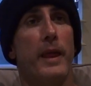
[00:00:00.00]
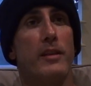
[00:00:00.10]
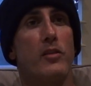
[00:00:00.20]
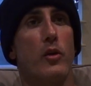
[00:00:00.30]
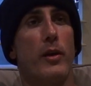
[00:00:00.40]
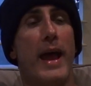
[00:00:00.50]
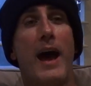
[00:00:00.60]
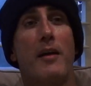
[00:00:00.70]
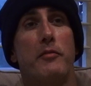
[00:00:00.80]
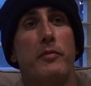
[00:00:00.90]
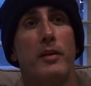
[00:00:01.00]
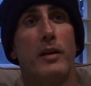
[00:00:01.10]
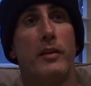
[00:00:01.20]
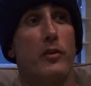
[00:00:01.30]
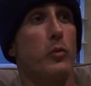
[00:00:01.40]
And so to have
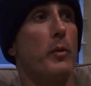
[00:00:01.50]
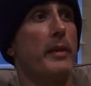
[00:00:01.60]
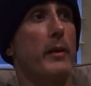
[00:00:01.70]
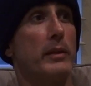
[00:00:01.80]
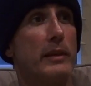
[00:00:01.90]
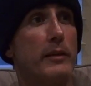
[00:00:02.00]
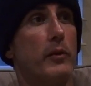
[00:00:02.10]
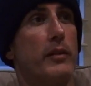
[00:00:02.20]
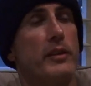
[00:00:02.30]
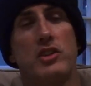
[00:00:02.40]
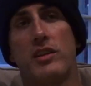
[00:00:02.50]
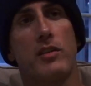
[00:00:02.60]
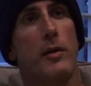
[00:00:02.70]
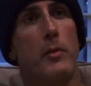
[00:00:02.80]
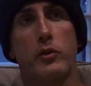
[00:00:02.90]
this woman that we live with, and she
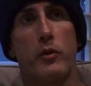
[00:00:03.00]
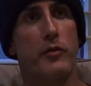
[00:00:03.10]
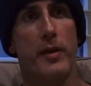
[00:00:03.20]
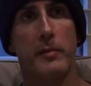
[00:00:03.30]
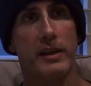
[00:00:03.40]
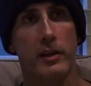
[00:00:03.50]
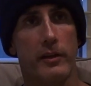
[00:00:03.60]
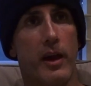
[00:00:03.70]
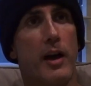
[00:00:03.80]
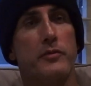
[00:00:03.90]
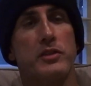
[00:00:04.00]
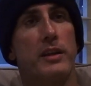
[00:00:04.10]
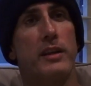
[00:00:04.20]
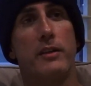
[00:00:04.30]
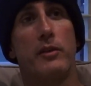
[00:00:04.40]
saw most of her family killed off, she
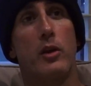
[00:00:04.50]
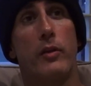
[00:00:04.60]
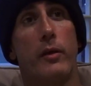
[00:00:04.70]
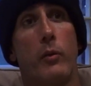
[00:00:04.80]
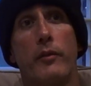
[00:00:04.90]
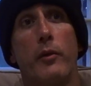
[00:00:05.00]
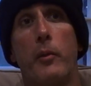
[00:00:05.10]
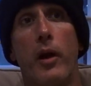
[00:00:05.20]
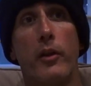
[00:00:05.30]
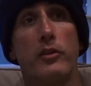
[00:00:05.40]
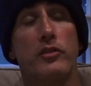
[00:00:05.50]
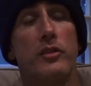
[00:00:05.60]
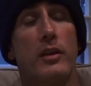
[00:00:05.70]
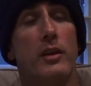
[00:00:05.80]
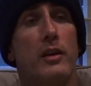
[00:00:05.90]
didn't even know that one of her brothers